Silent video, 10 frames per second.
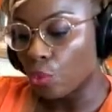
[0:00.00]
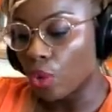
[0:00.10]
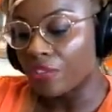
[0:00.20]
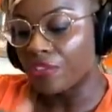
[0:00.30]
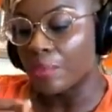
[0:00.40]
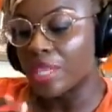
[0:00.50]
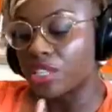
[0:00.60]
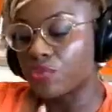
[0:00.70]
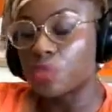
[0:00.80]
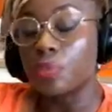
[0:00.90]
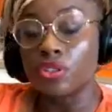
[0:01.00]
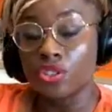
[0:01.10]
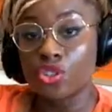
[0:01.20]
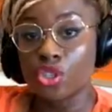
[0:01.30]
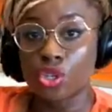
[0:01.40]
what the feminist
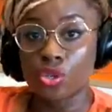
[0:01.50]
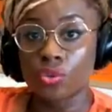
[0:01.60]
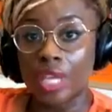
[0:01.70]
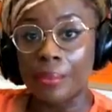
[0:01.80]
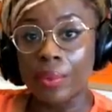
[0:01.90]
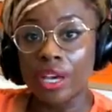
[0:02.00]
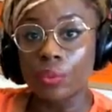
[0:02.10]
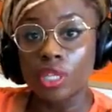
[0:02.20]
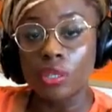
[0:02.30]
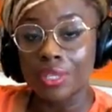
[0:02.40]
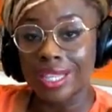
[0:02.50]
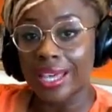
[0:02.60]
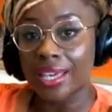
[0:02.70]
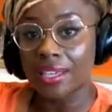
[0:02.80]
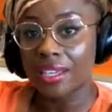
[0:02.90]
response to that work would
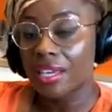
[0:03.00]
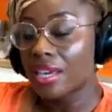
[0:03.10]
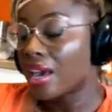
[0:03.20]
look like.